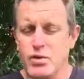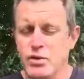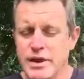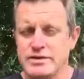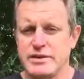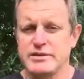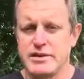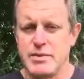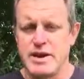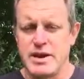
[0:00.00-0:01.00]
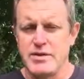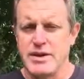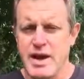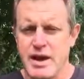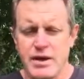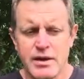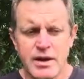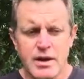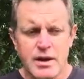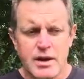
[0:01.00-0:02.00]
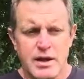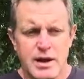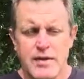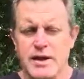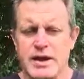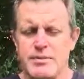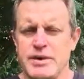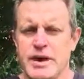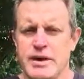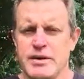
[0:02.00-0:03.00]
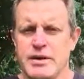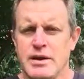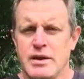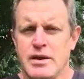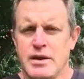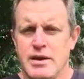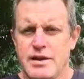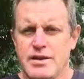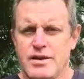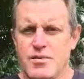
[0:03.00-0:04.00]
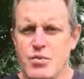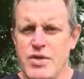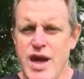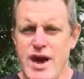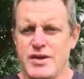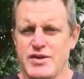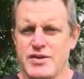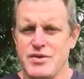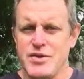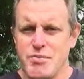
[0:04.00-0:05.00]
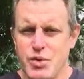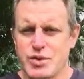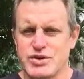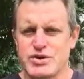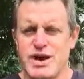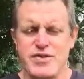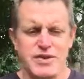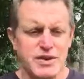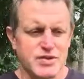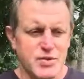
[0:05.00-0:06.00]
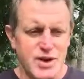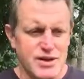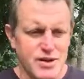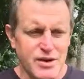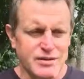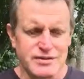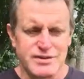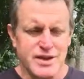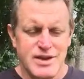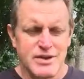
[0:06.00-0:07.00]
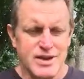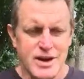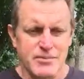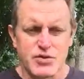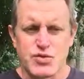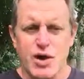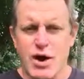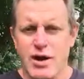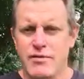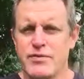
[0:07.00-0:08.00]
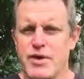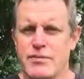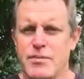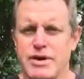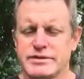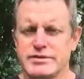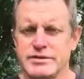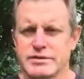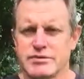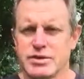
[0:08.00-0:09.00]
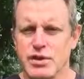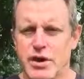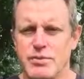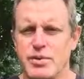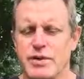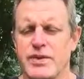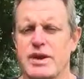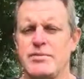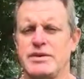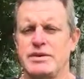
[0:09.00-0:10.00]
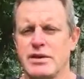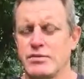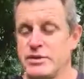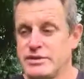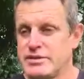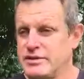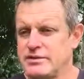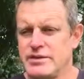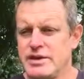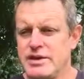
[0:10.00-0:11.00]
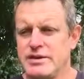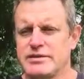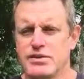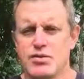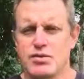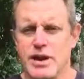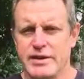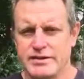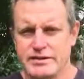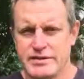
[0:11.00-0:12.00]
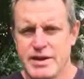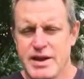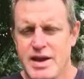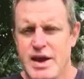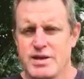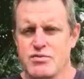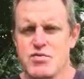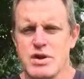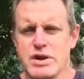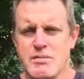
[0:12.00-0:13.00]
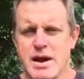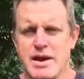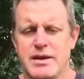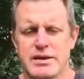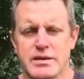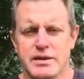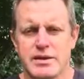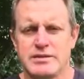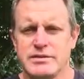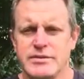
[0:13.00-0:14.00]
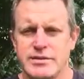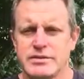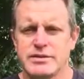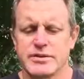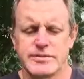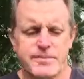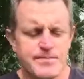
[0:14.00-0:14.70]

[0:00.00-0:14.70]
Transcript: All those things can be in the now, and they can be done without the push and the adrenalized drive that most of us have relied upon. That can be done with a sense of ease and grace and really making it a lot easier for yourself.